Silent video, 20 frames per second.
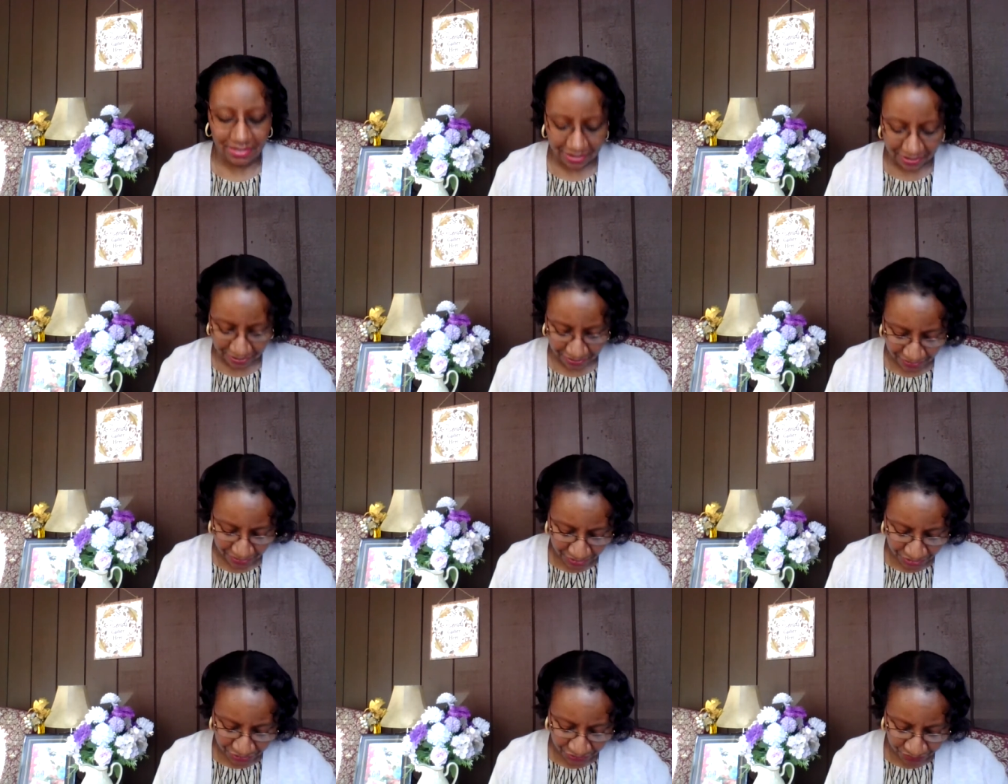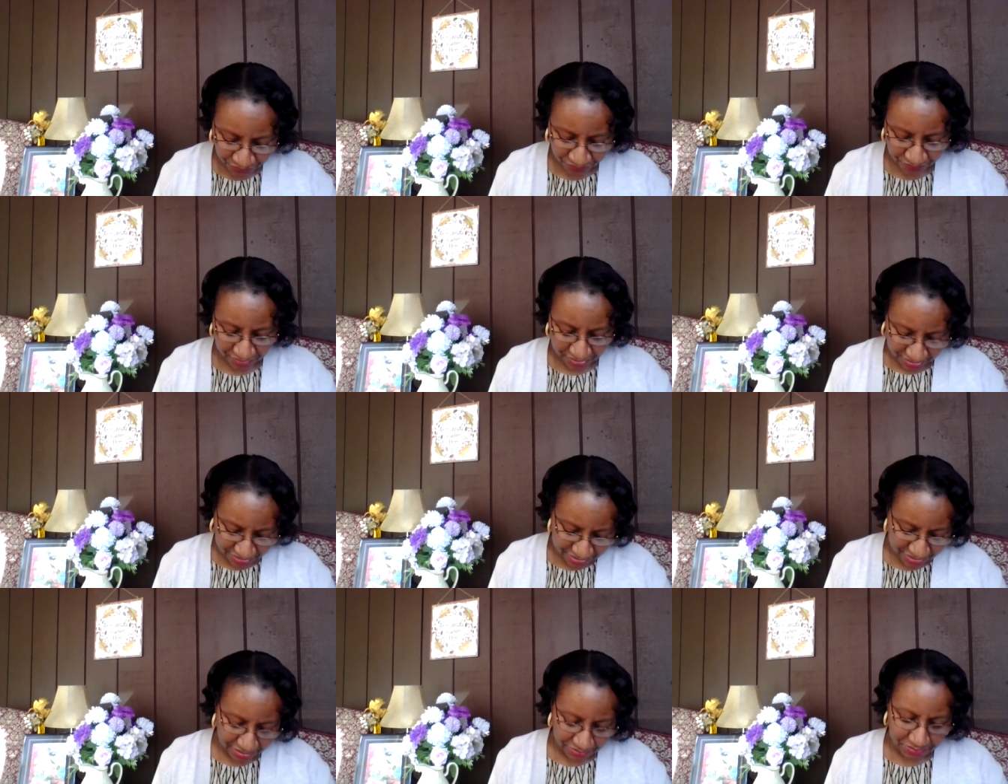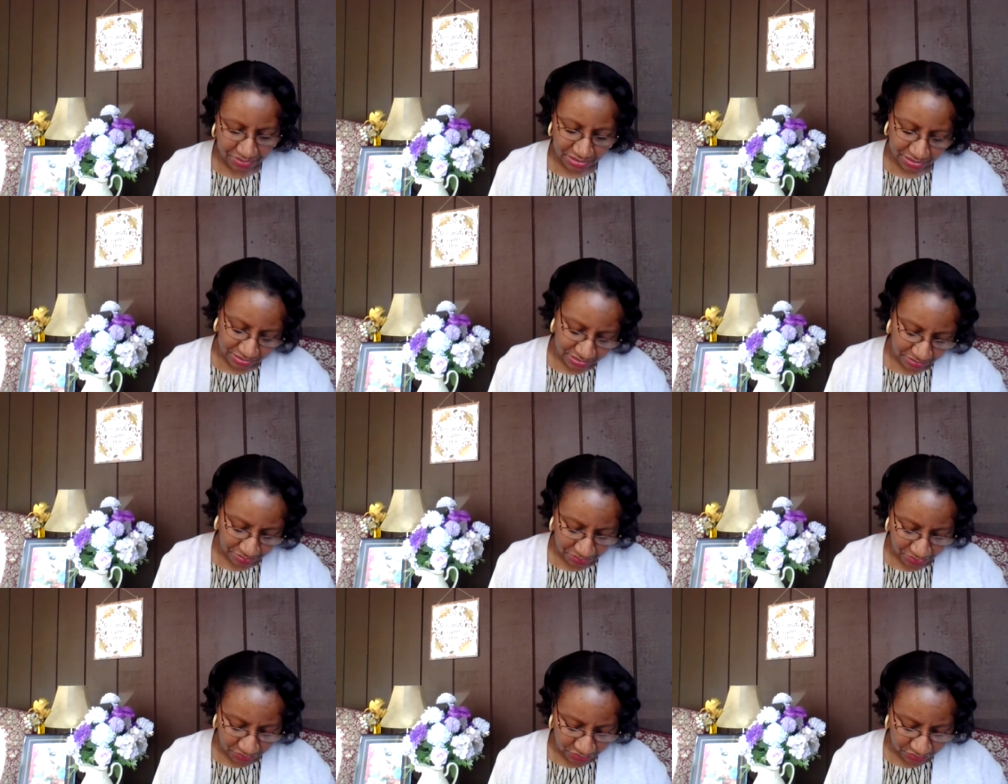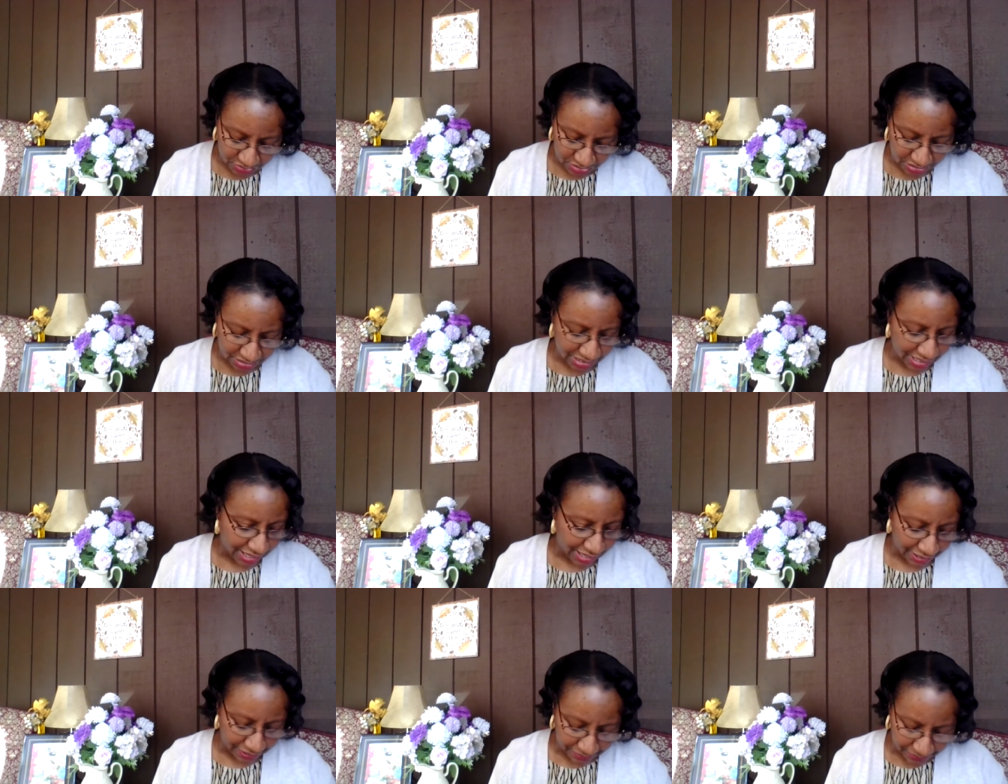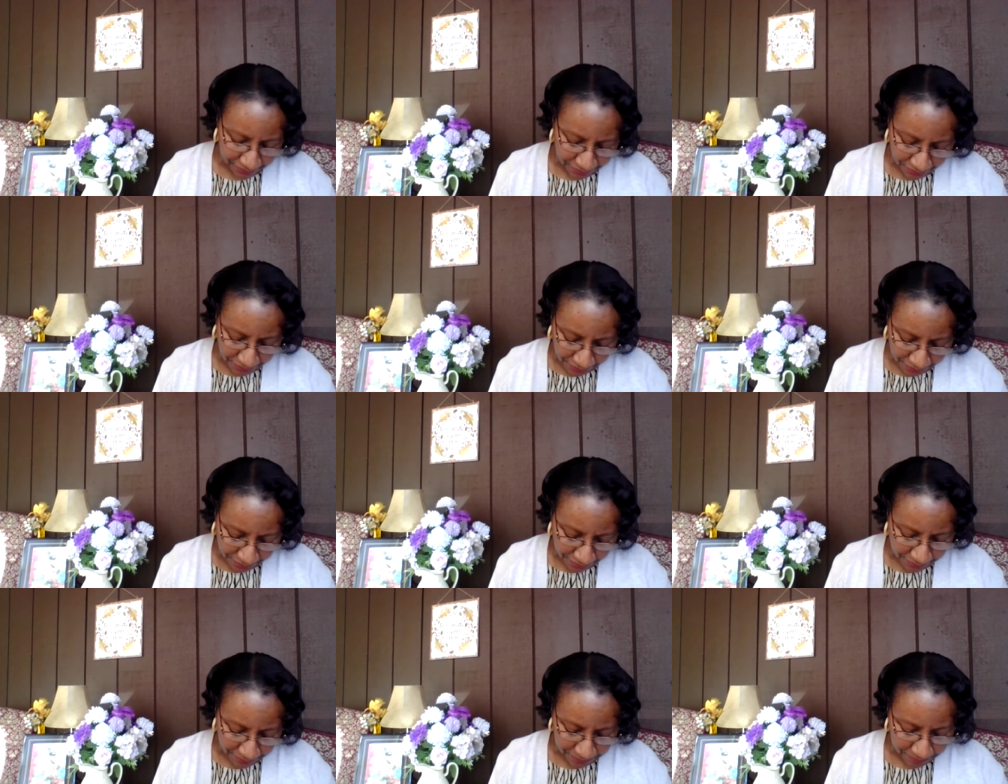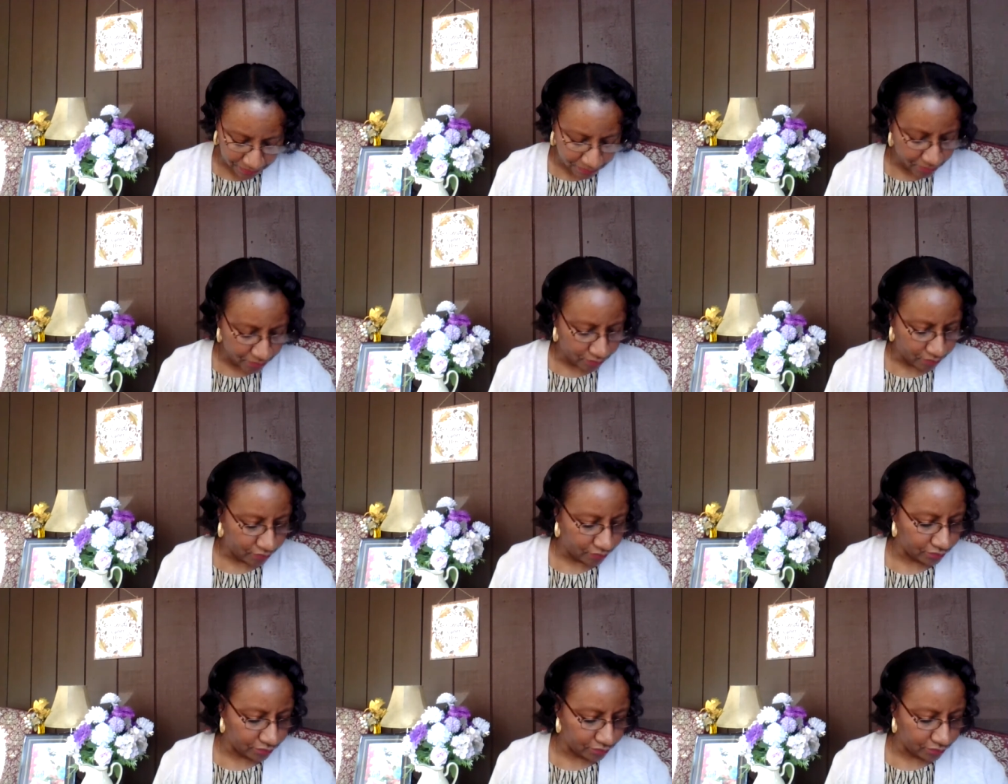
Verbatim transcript: know? Something similar to that. Um,